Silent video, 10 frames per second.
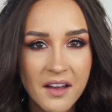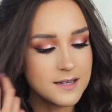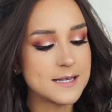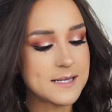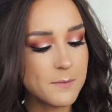
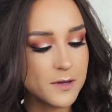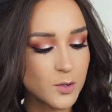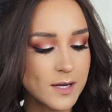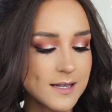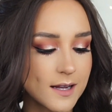December
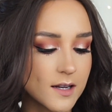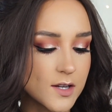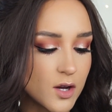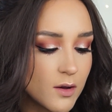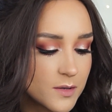22nd, I
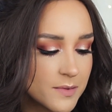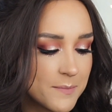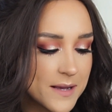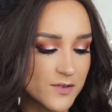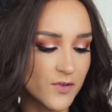told my
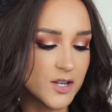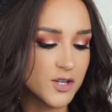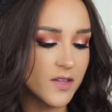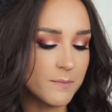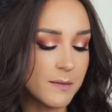best friend, do
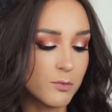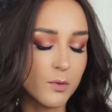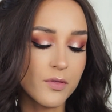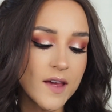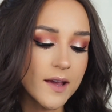you think people will
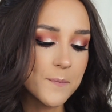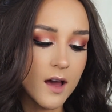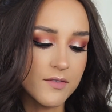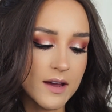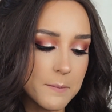think
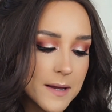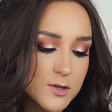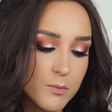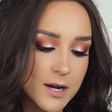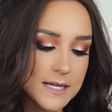I've had a
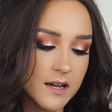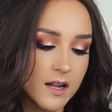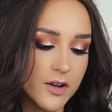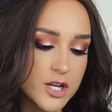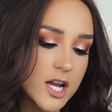mental breakdown
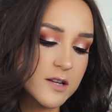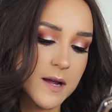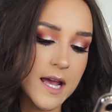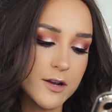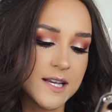if I change my
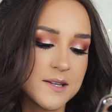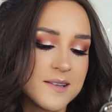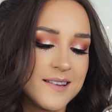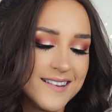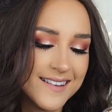head
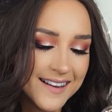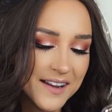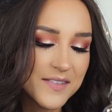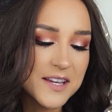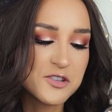this